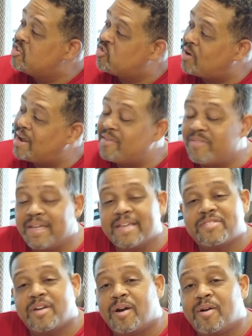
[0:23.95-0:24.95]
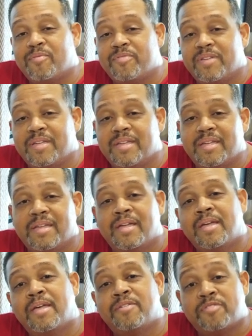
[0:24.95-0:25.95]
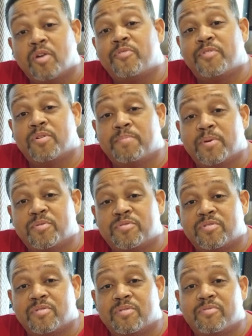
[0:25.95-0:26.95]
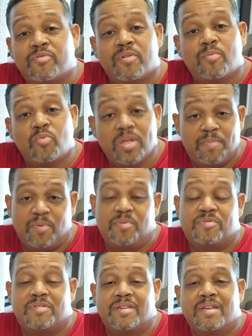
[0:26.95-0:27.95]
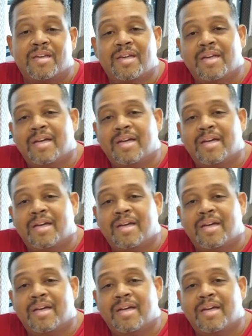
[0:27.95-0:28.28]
Drive X RV cell phone booster from WeBoost.